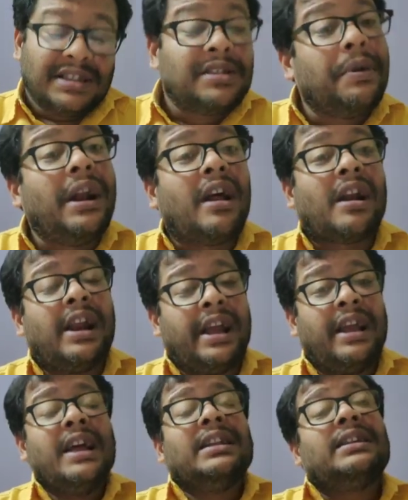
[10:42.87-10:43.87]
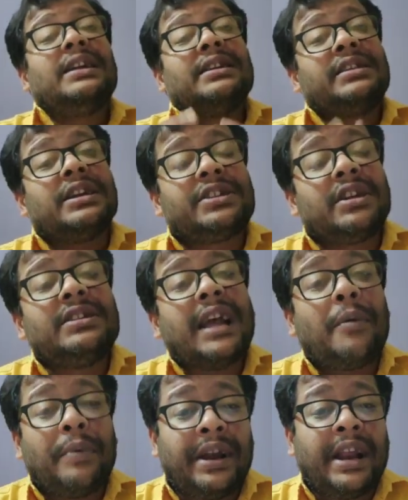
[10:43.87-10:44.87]
Similarly, the decisions
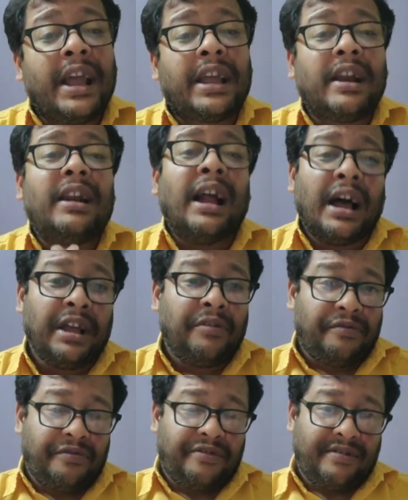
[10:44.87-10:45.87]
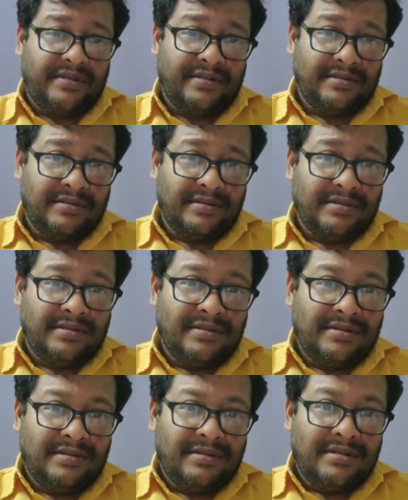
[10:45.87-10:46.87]
that we take in life
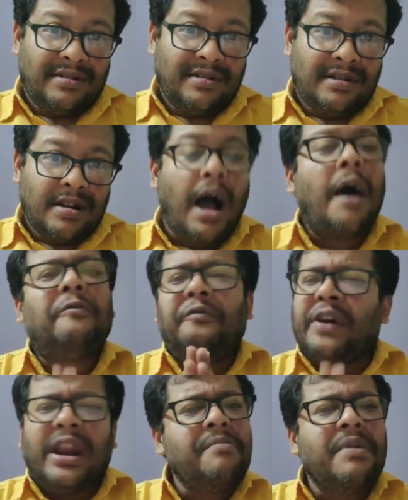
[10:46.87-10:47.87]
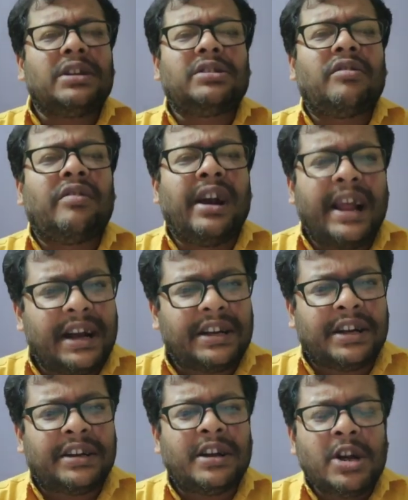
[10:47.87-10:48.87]
are very much
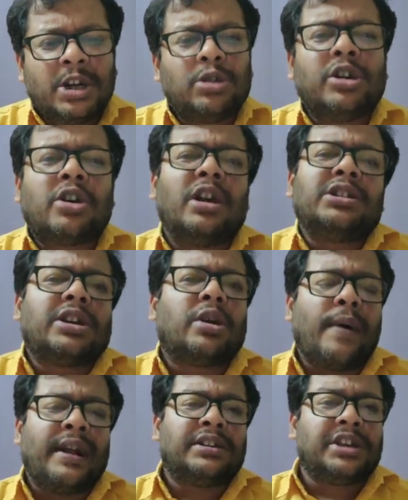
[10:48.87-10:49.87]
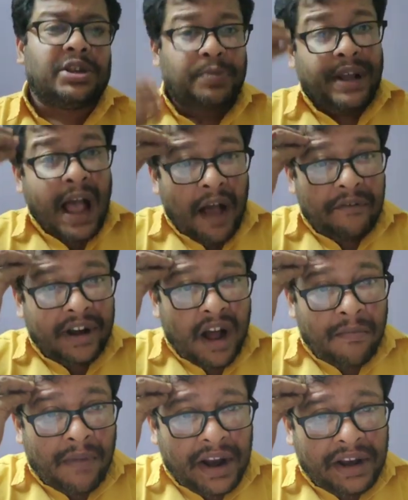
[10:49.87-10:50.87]
related to the consequences we have in
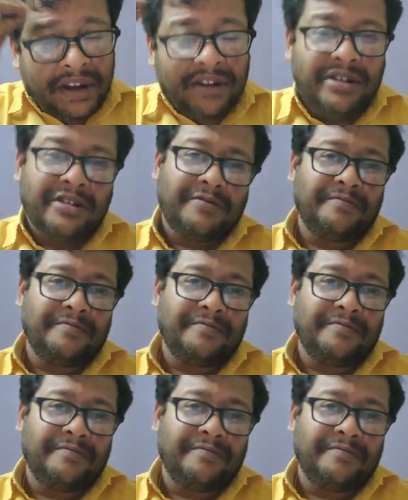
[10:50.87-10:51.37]
our mind.